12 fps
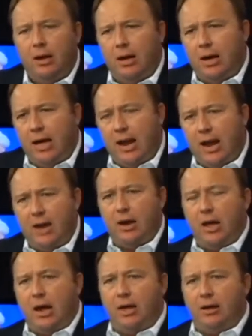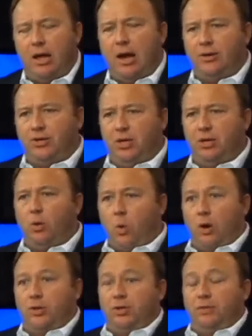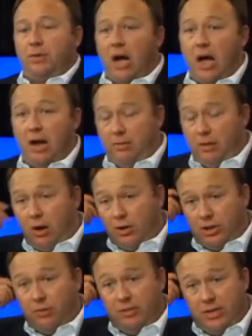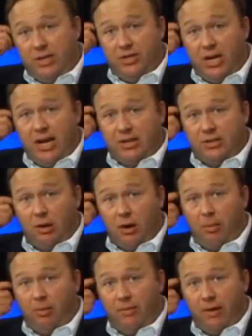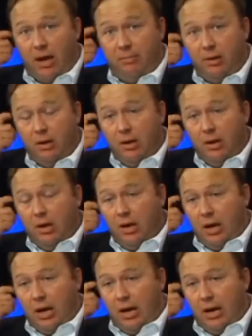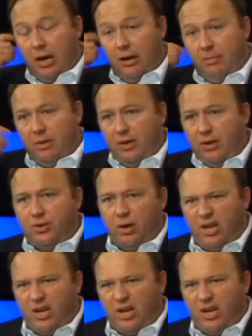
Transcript: Uh, and I and I and I see the works of and also DC has a horrible vibe. Uh, I mean, these are